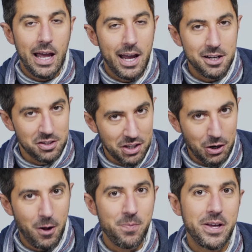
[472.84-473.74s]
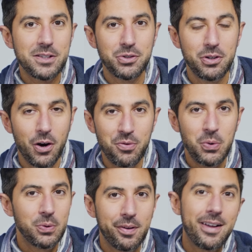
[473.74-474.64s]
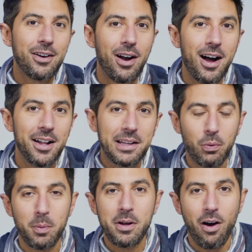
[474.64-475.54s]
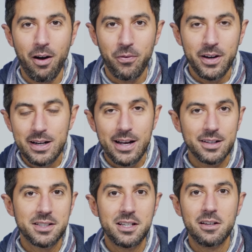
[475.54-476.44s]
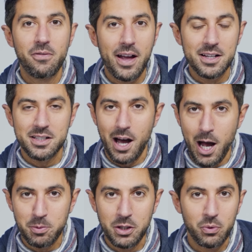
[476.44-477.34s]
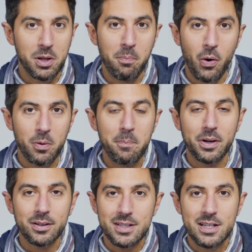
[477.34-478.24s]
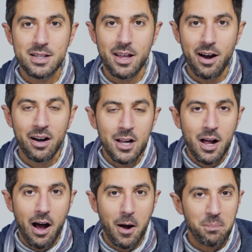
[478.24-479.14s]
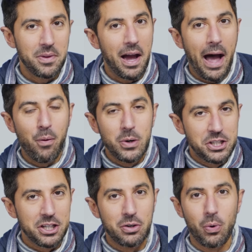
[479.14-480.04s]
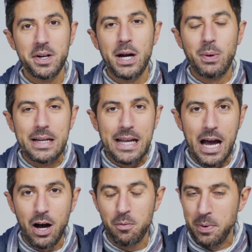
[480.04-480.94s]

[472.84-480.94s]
And just like all things Lenovo, later on they will be offering an LTE advanced option with the modem built in there. Um, I wish you could order that right now.